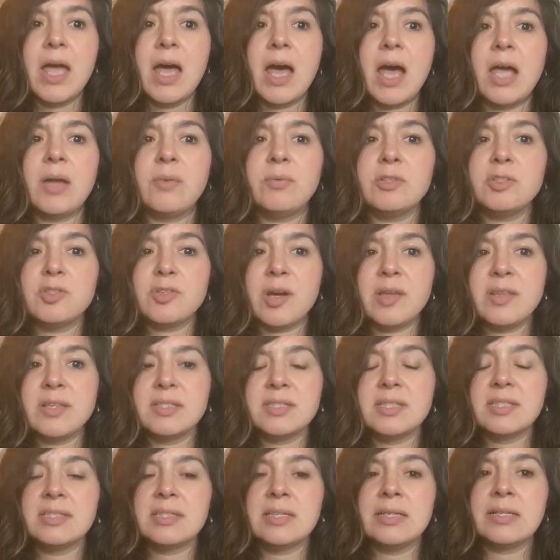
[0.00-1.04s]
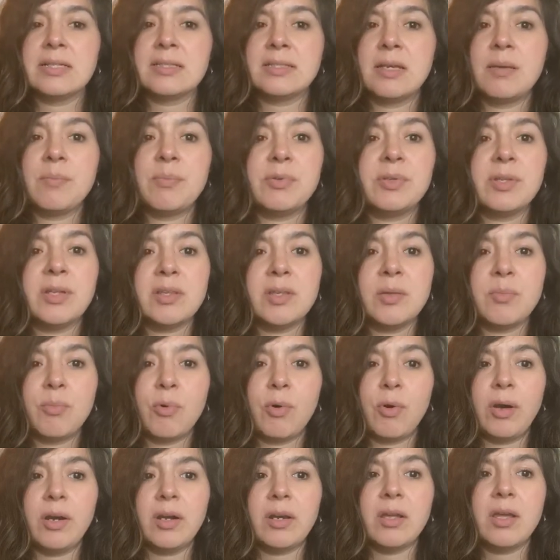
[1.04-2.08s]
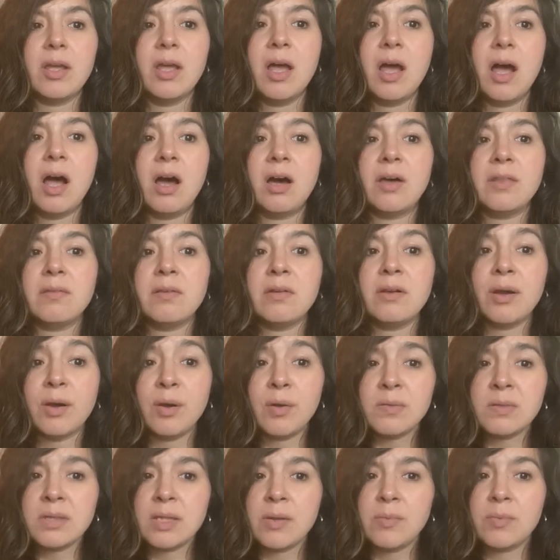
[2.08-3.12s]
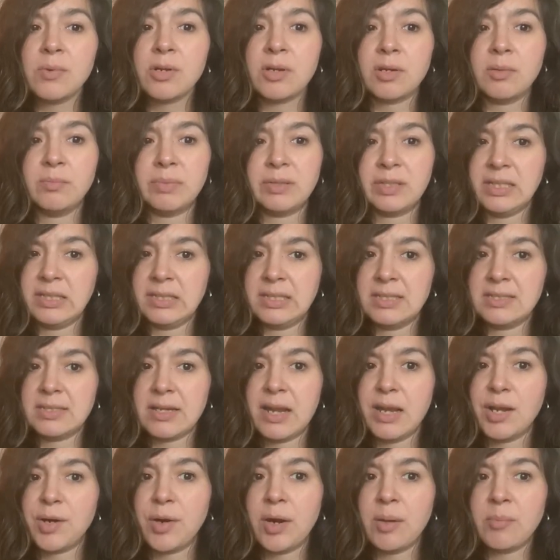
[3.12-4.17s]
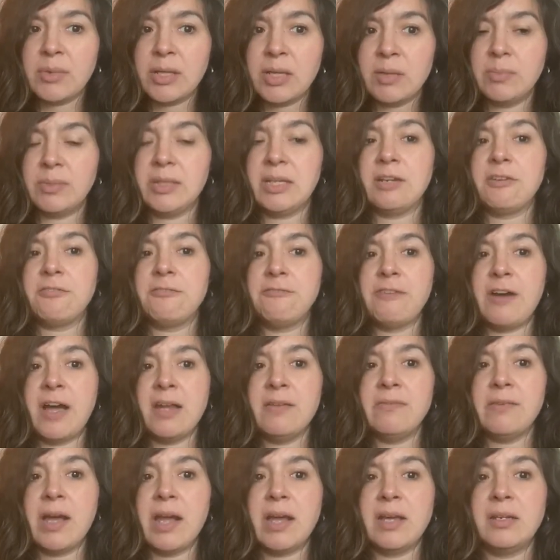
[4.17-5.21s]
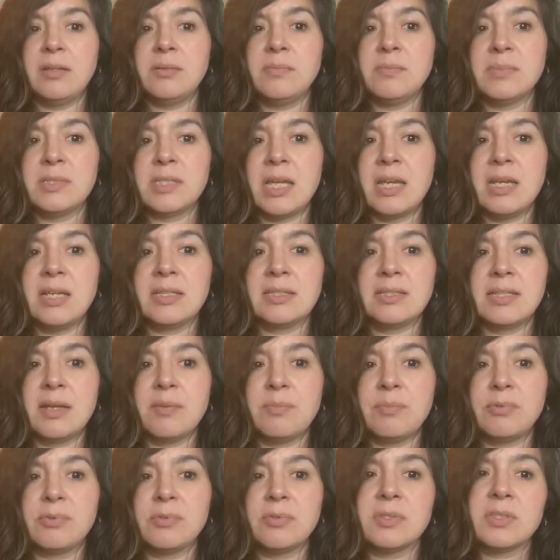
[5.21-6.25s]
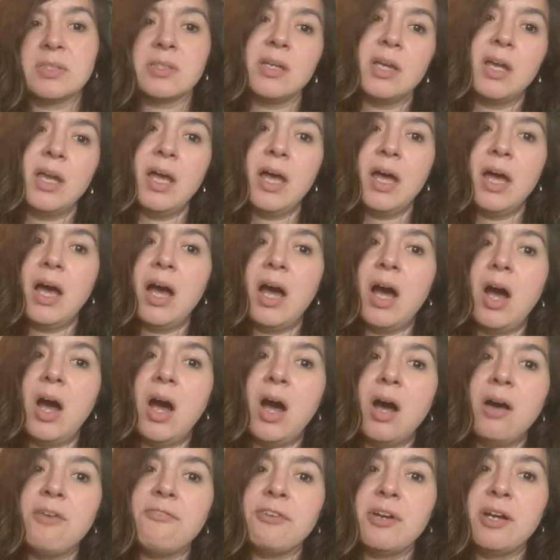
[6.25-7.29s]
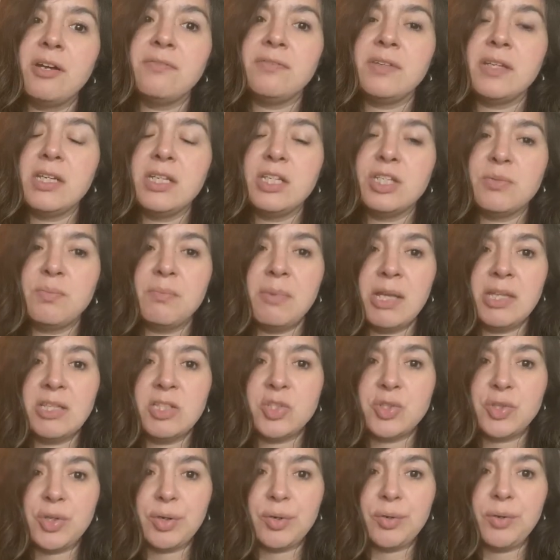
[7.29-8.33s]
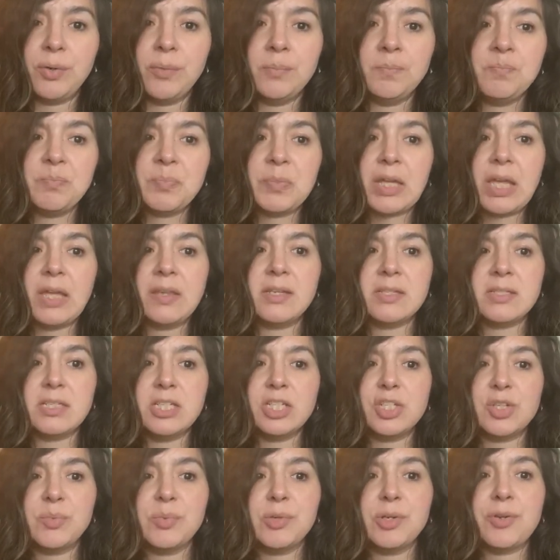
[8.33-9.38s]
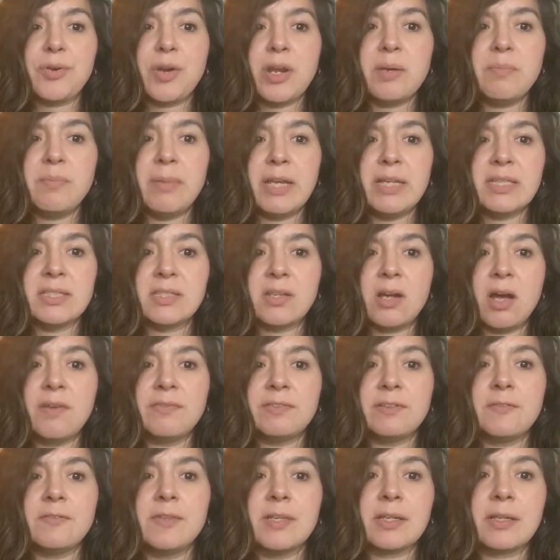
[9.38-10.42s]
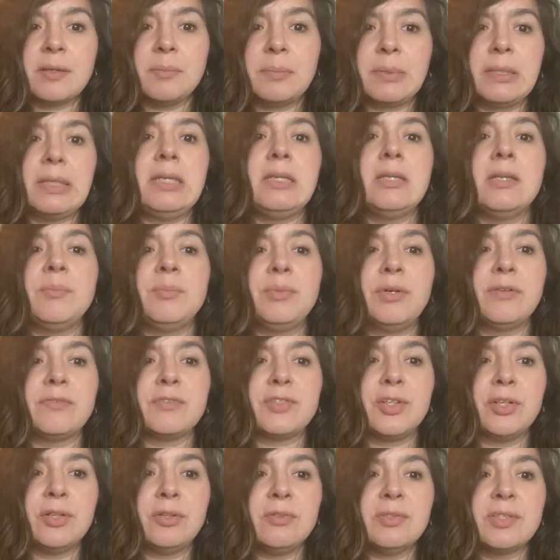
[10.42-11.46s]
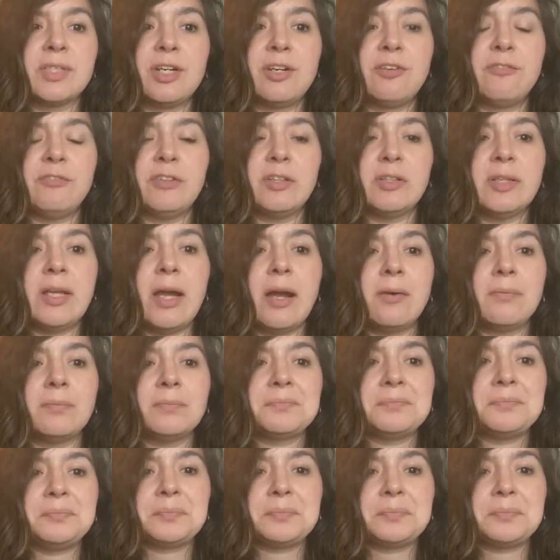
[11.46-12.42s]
I will draw this as an example on the board. On their own, they will complete the diagram labeling 5 items and examples off of each main circle. The teacher will grade based off of the complete number of circles that are filled out.